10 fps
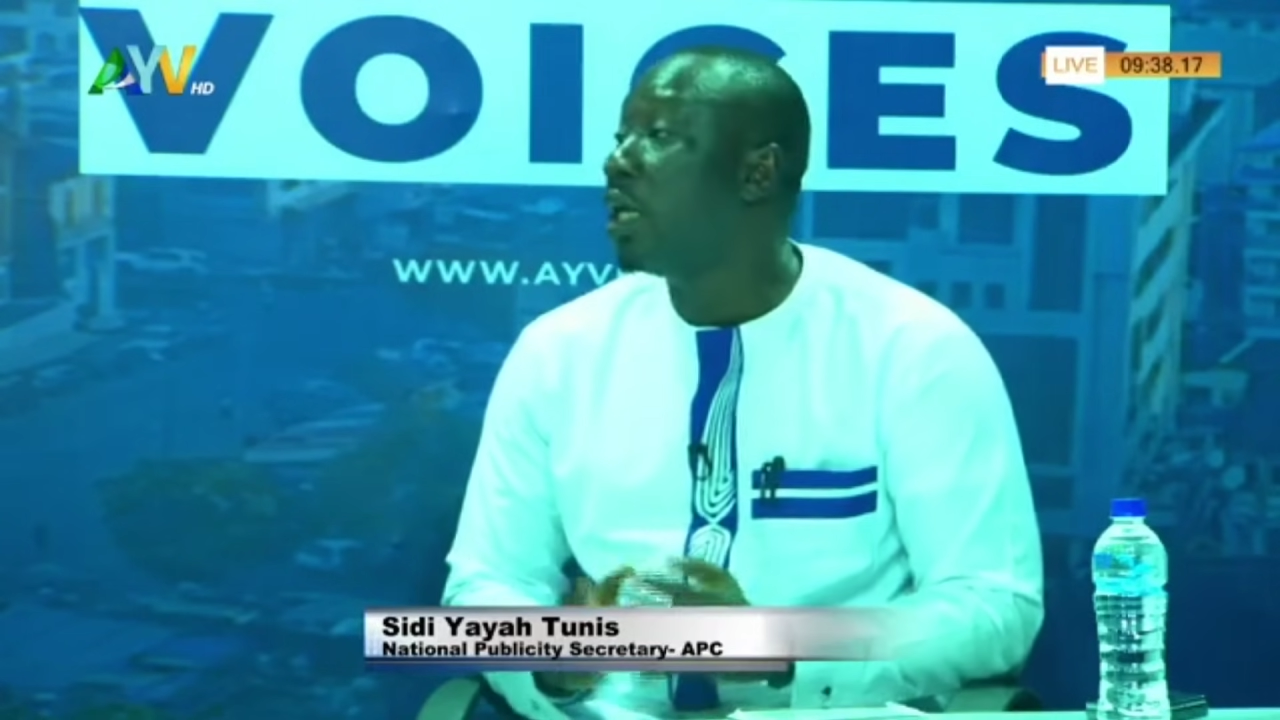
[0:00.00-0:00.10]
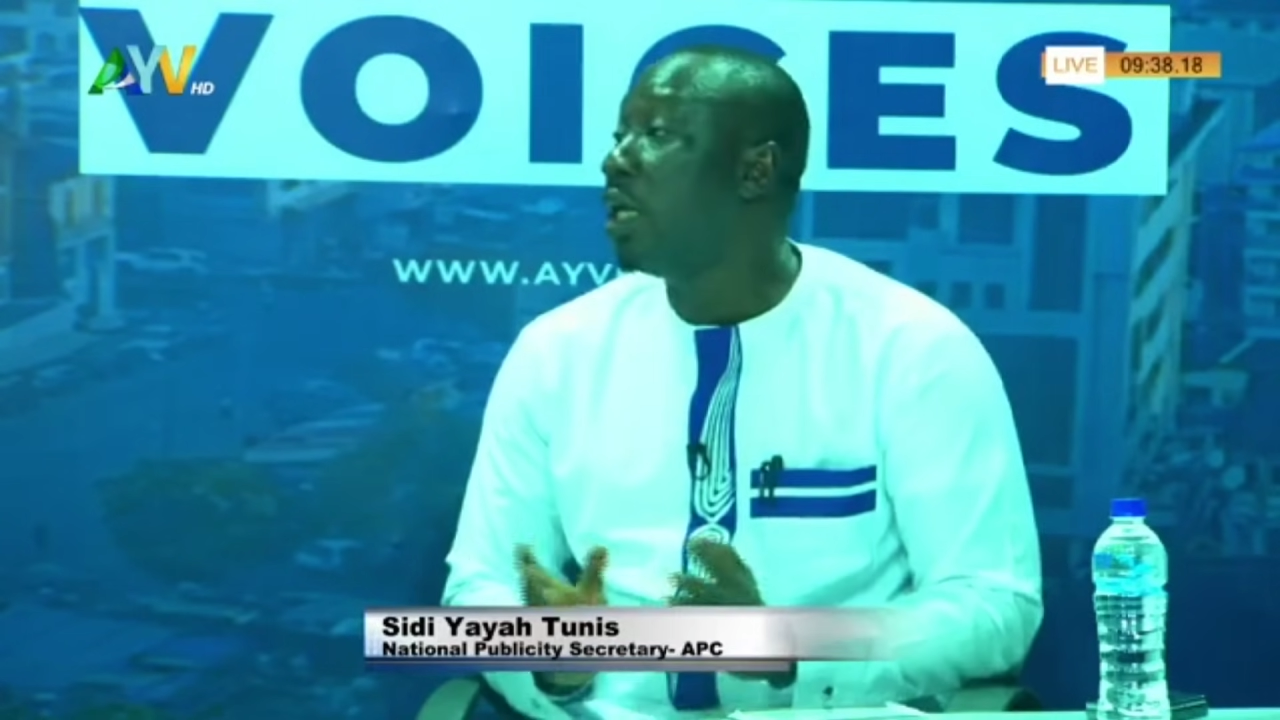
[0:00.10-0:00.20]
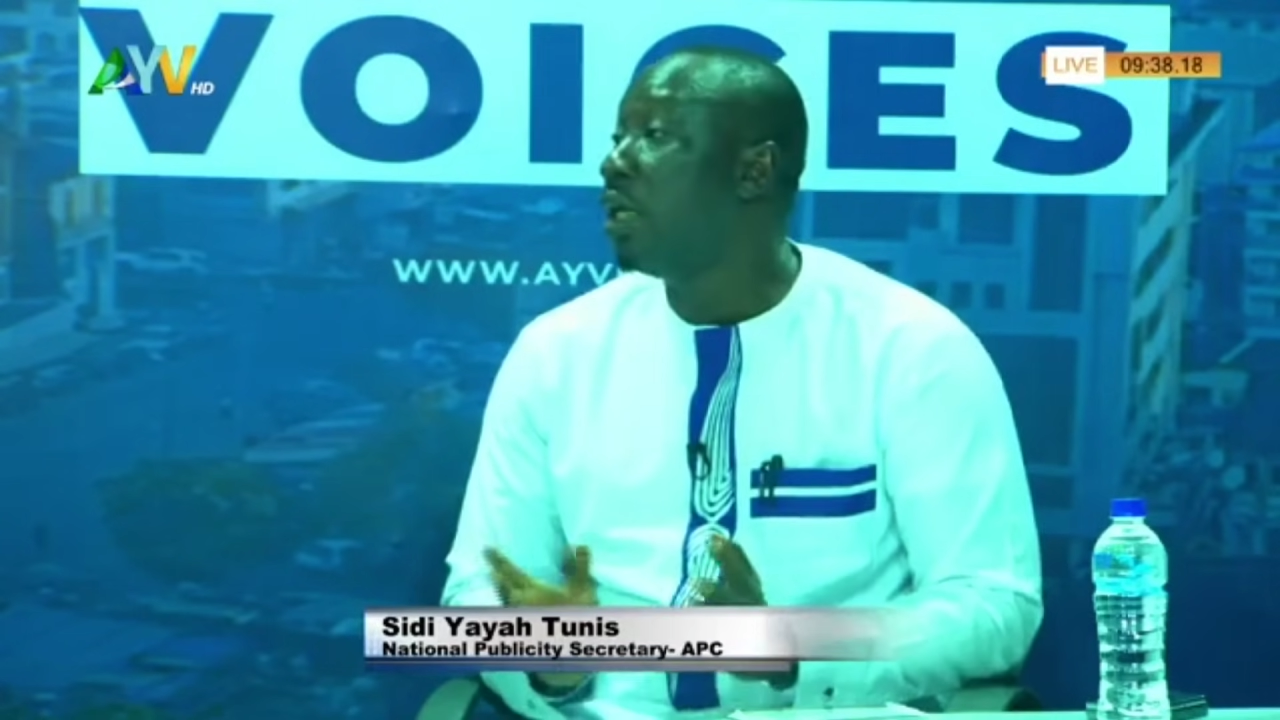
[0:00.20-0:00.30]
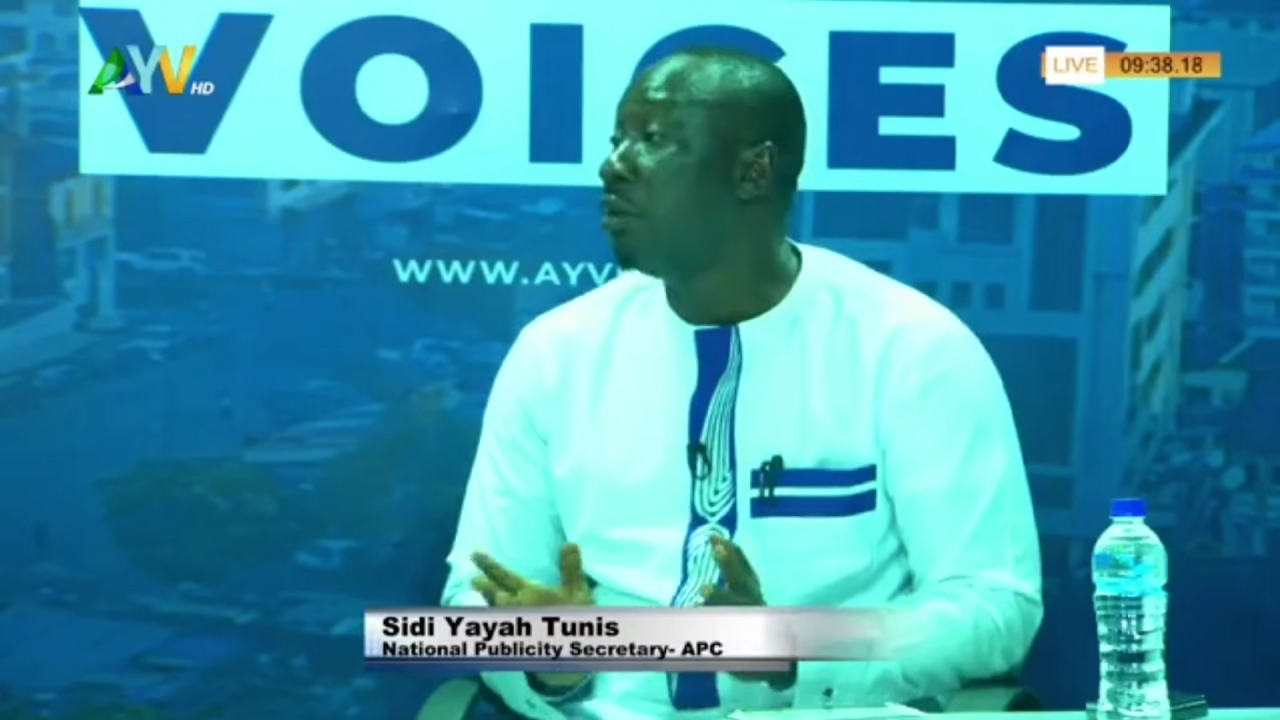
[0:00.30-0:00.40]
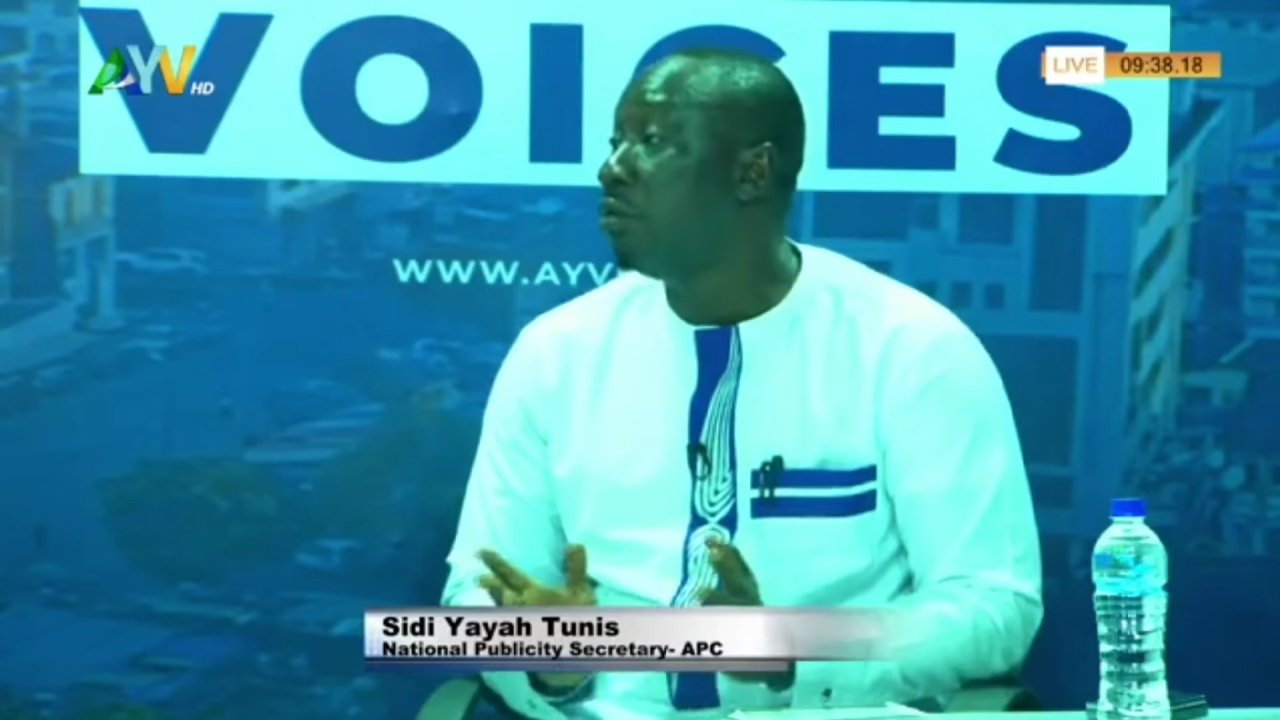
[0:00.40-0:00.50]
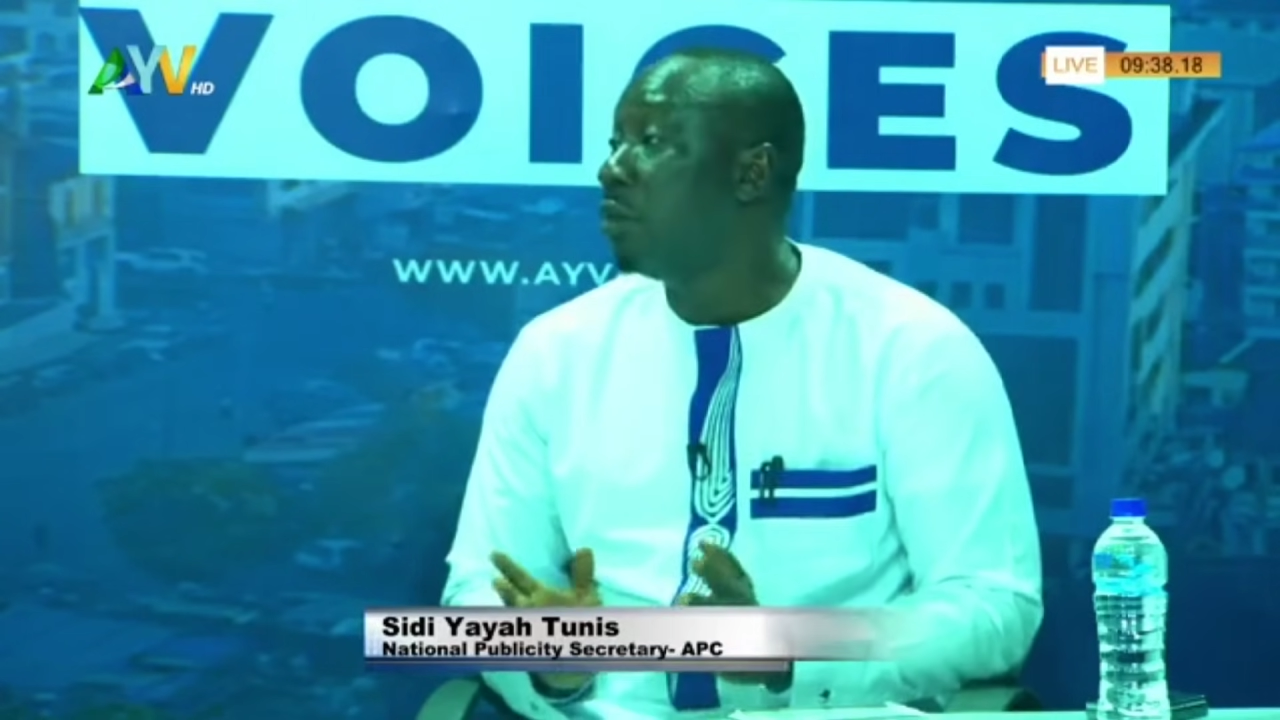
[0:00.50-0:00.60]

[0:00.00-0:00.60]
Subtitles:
from the